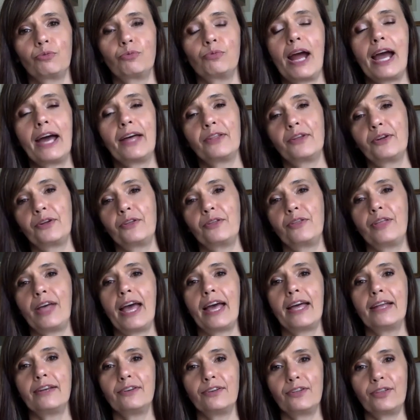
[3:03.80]
rather
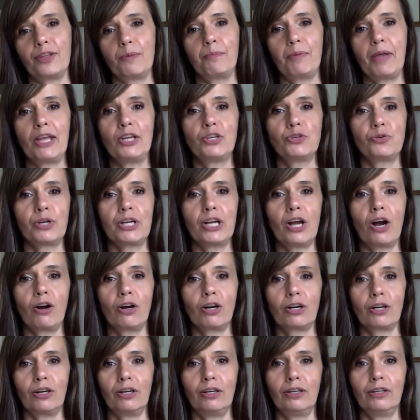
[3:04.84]
than the
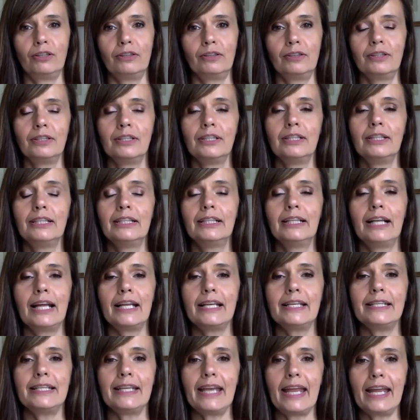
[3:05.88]
patriarchal
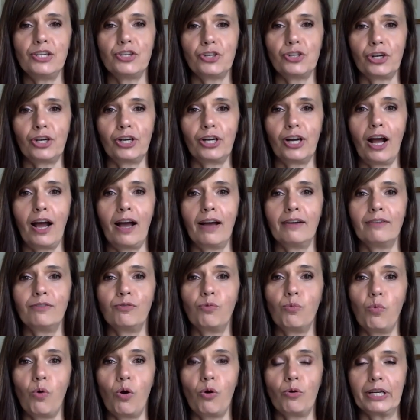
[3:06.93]
nature of
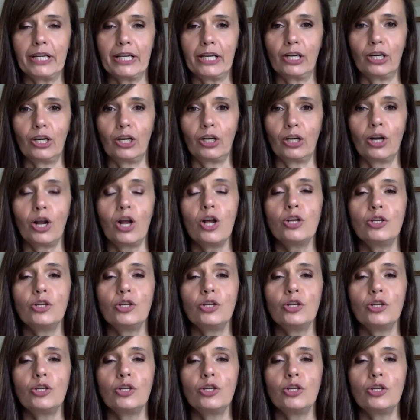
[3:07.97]
warrior.